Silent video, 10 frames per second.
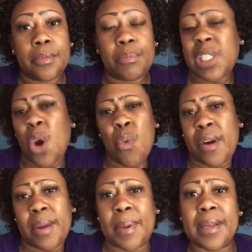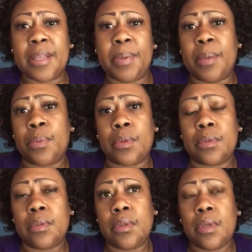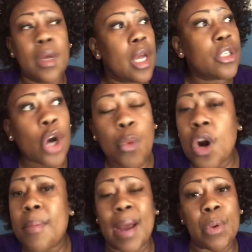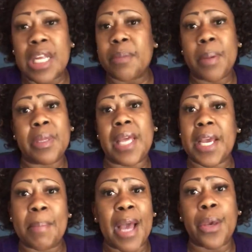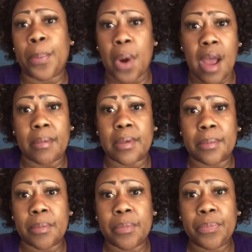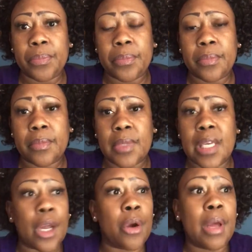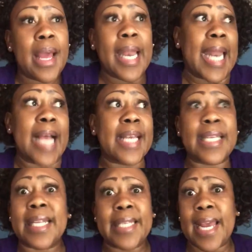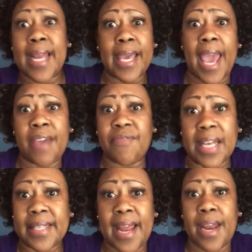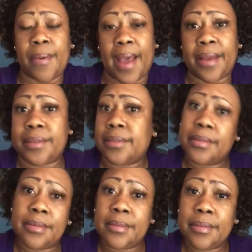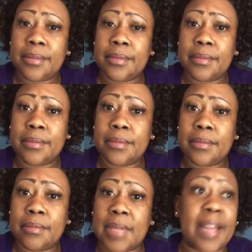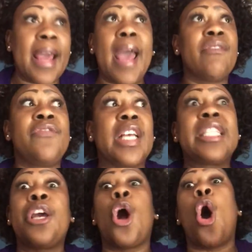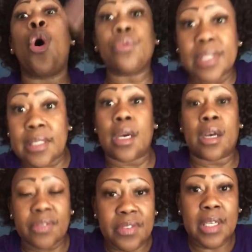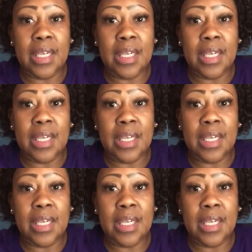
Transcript: But don't worry about other people. Don't worry about what other people think about your problem. 9 times out of 10, they can't fix it anyway. And they haven't fixed their own stuff.